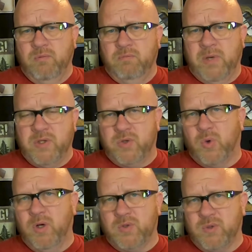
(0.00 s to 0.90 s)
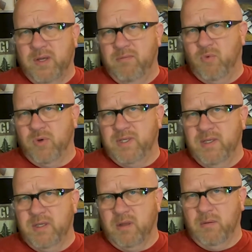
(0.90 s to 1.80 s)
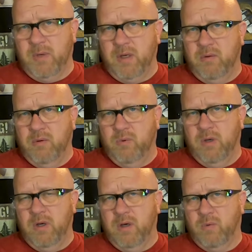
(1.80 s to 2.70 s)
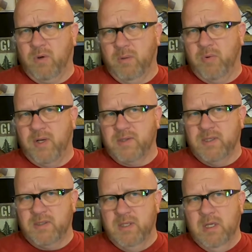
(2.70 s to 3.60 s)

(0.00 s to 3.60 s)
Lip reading: my tutorials will give more detail than my work in process.